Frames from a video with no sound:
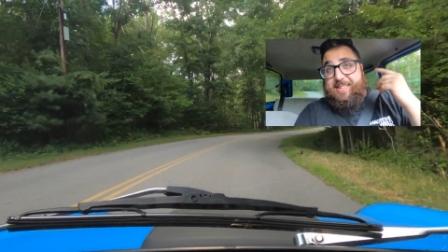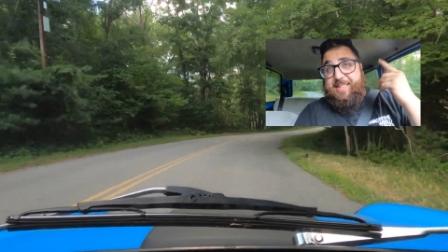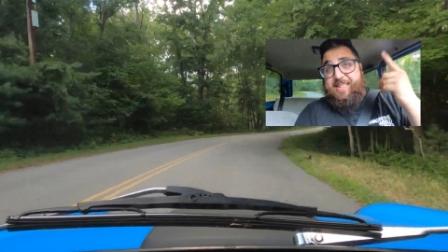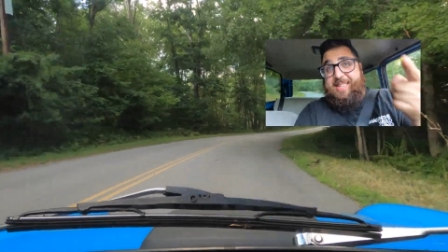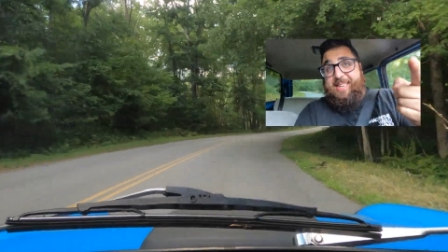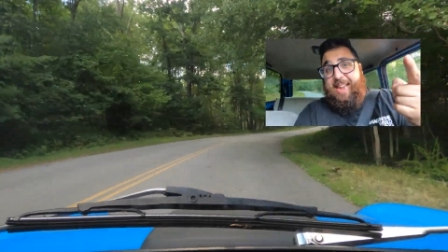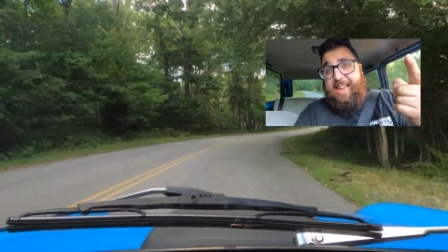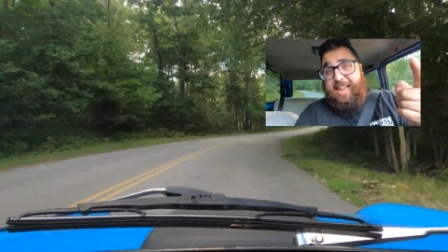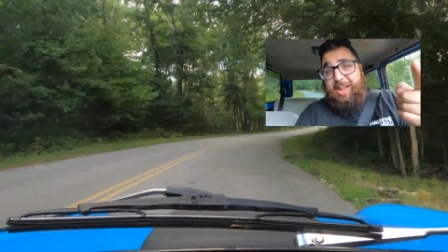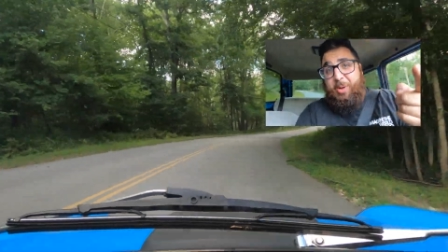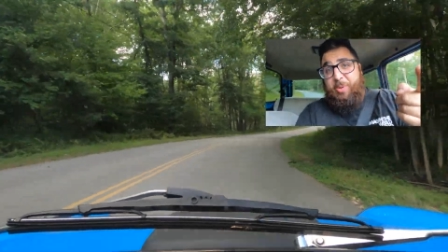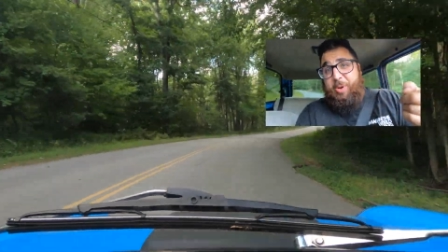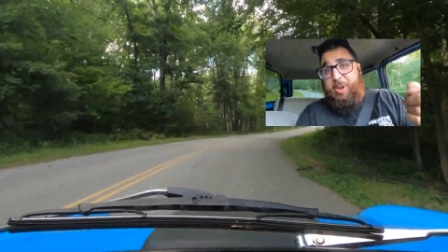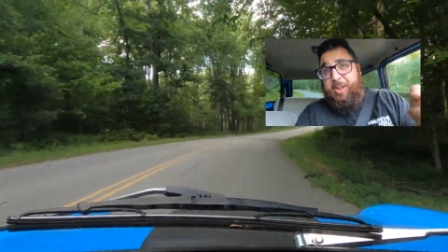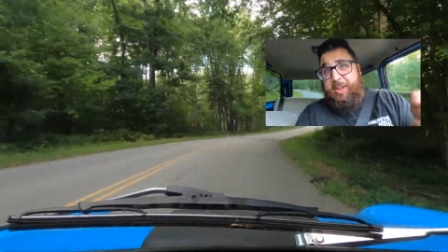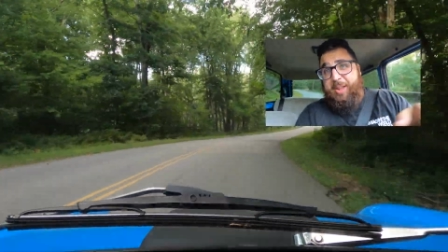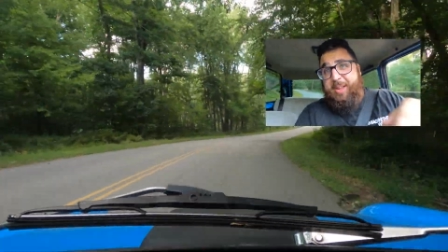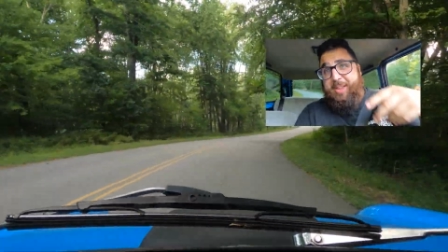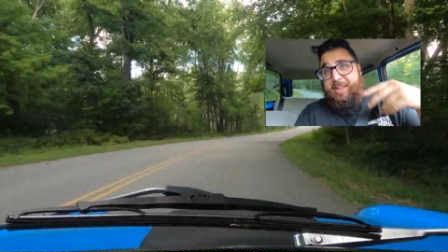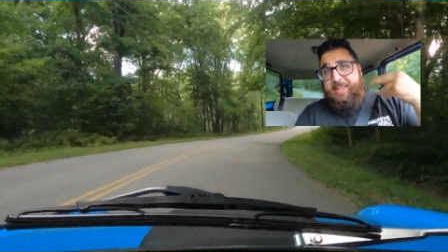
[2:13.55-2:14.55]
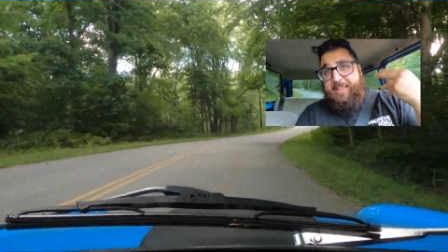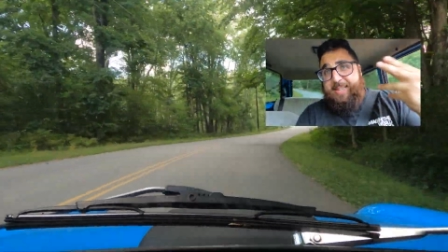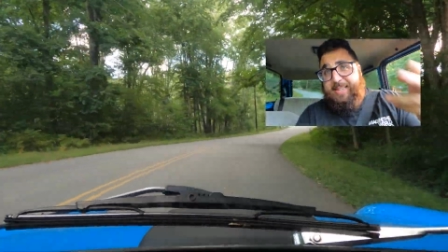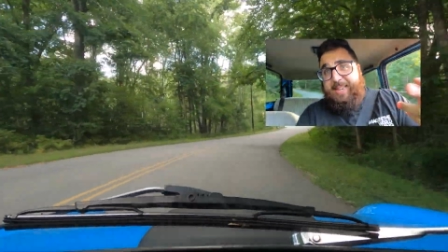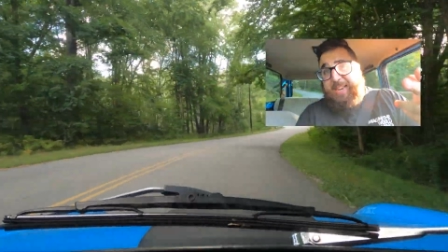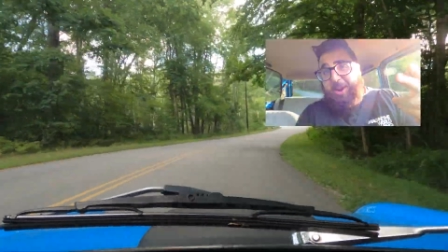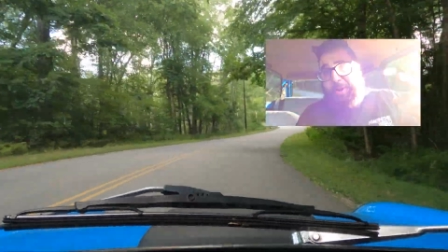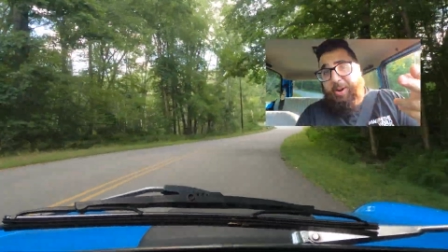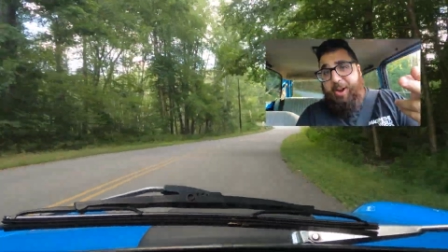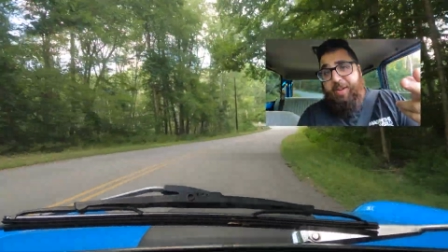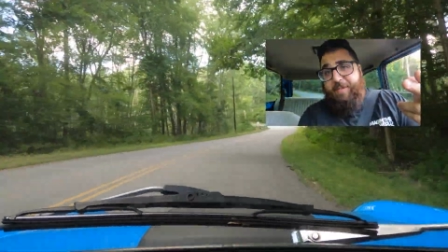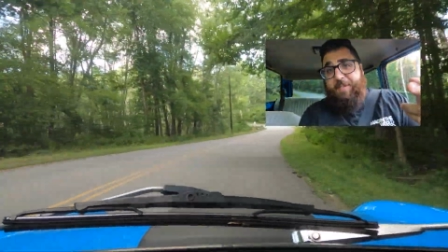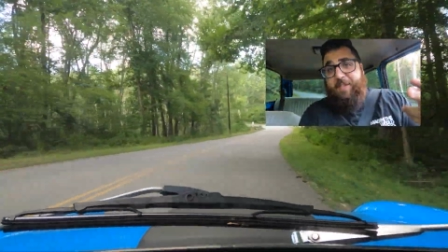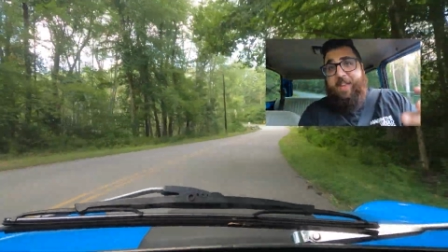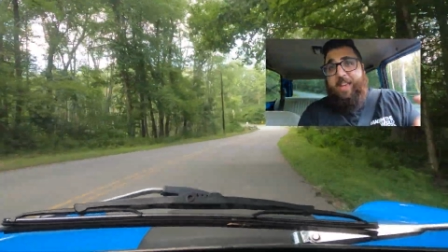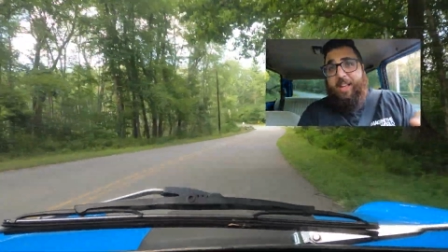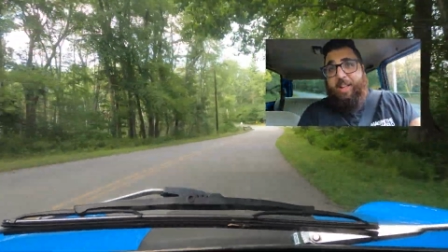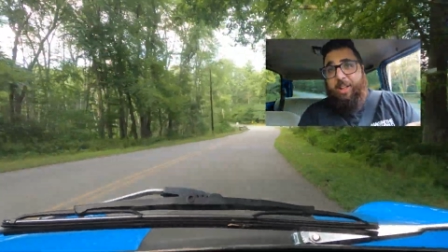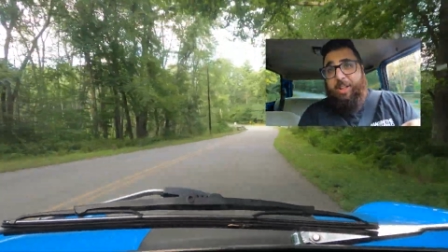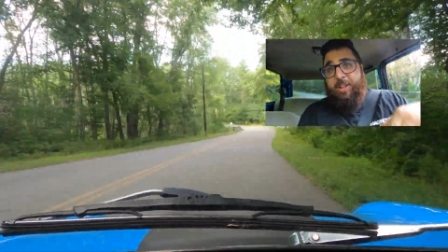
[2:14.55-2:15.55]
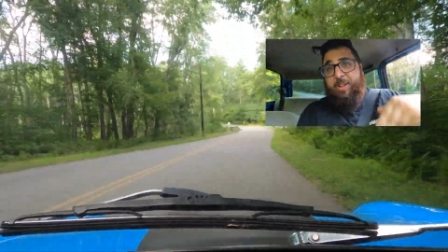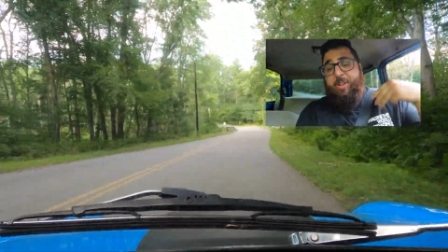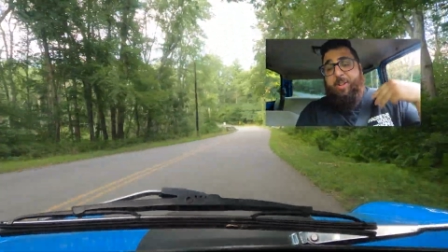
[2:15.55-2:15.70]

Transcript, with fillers: Sound, steering feel,